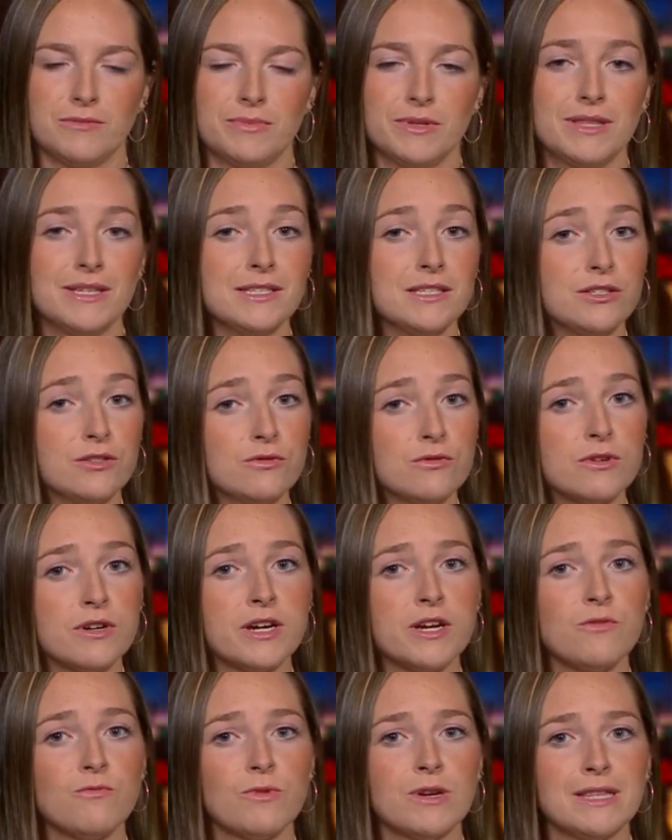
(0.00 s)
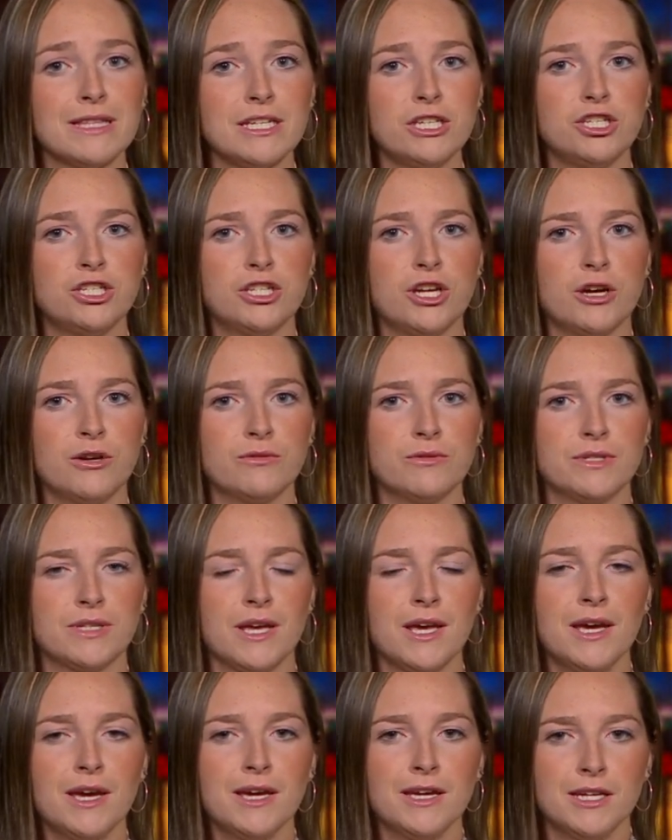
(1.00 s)
But this story really shows
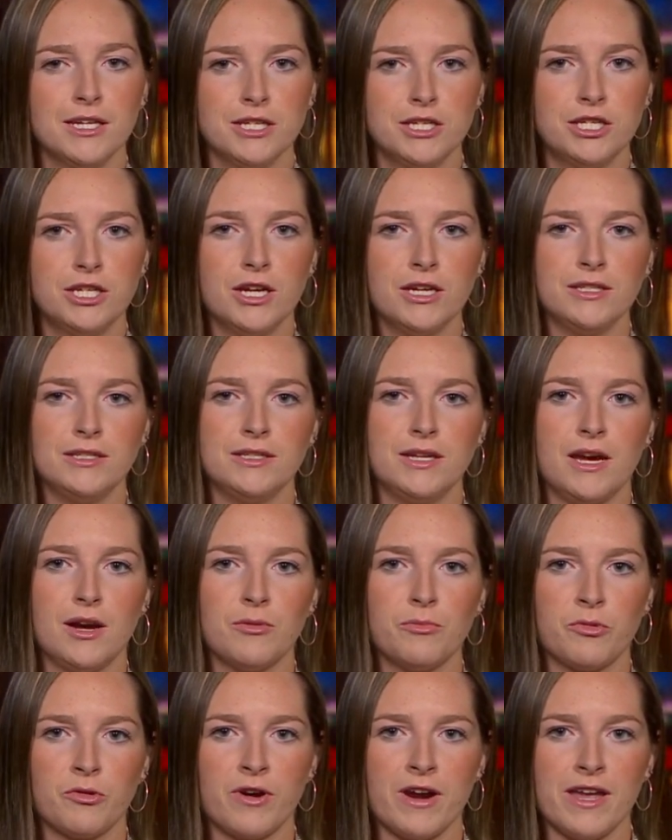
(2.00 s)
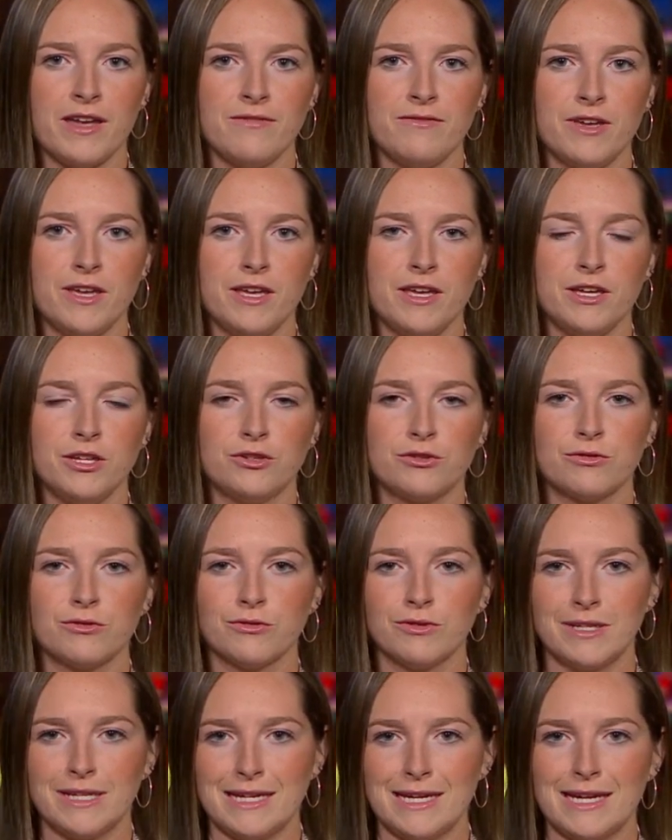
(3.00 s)
just how brave he
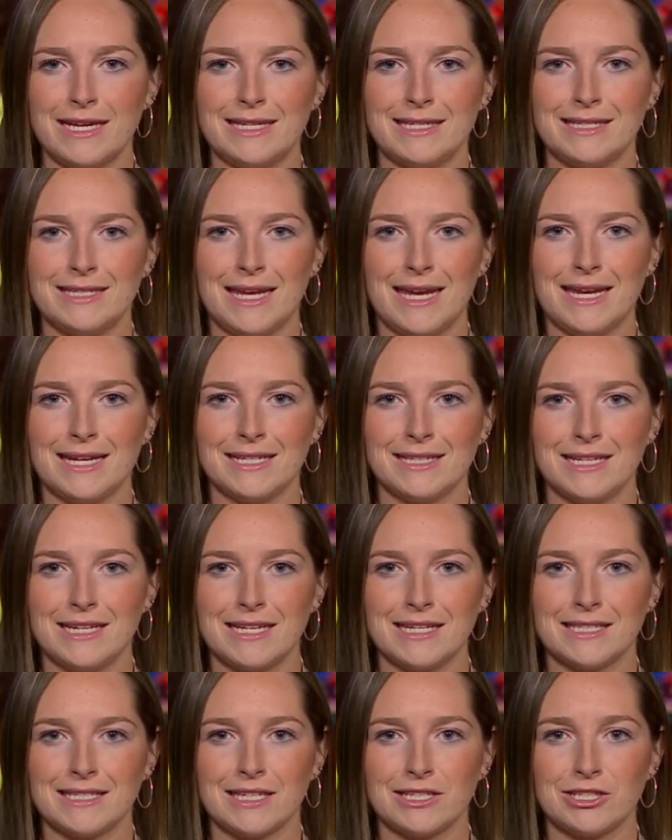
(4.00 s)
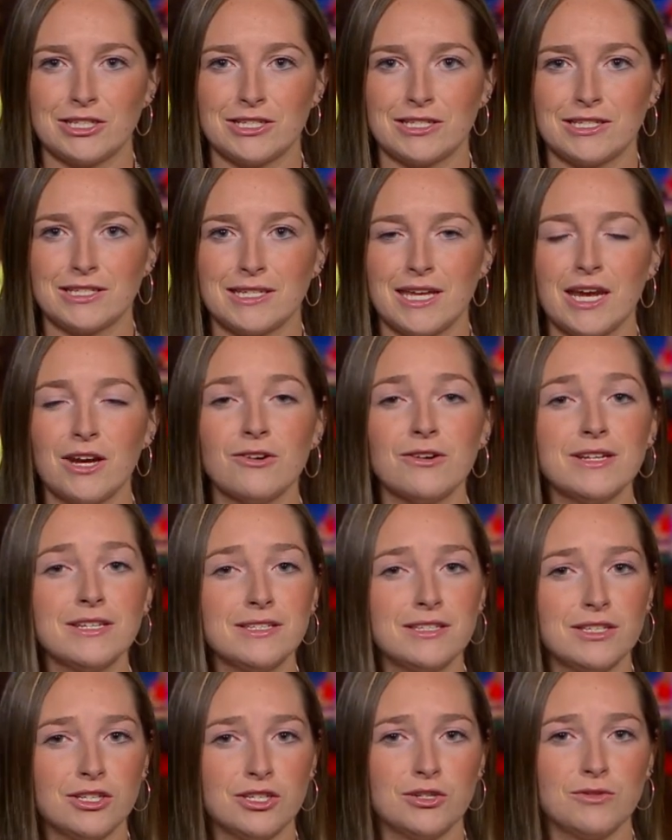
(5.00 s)
truly is handling such a scary
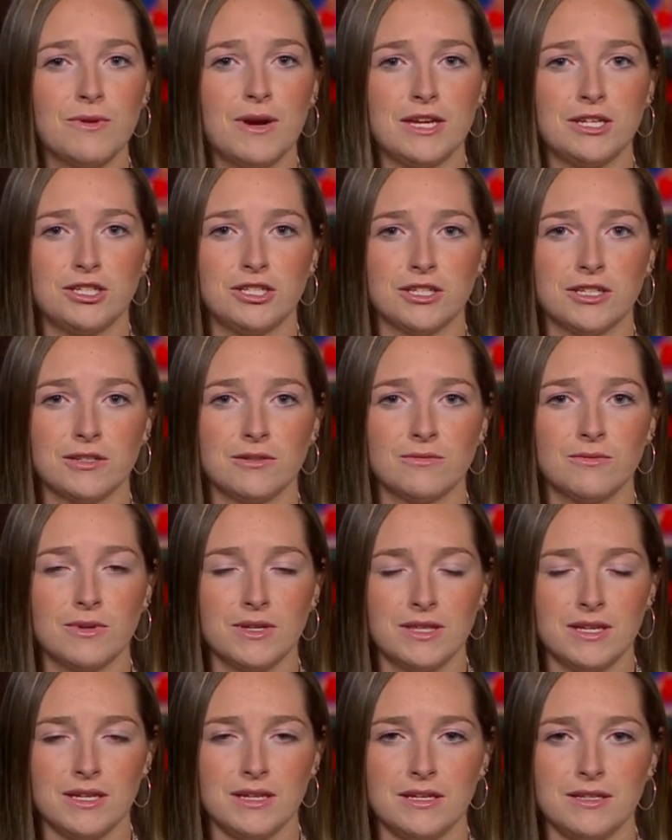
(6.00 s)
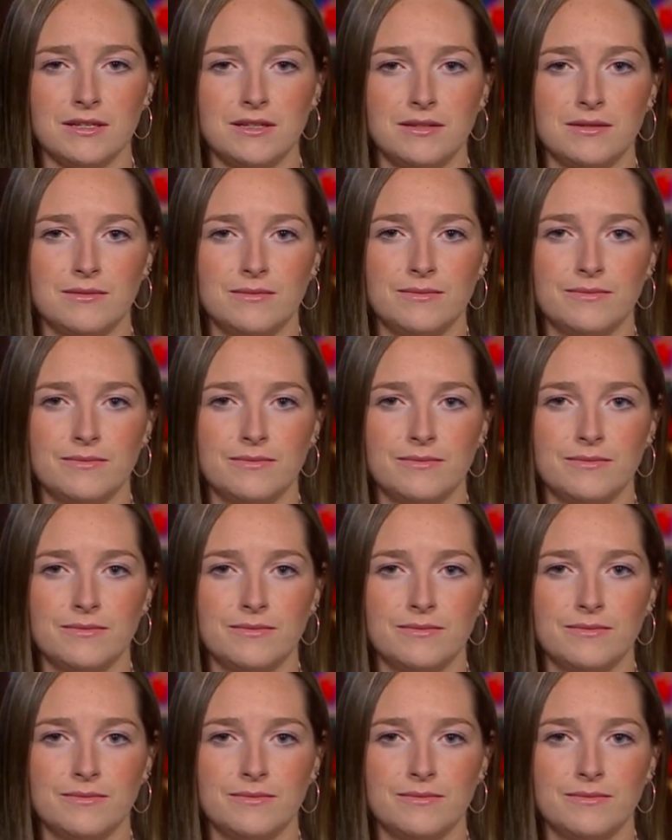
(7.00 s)
situation with ease.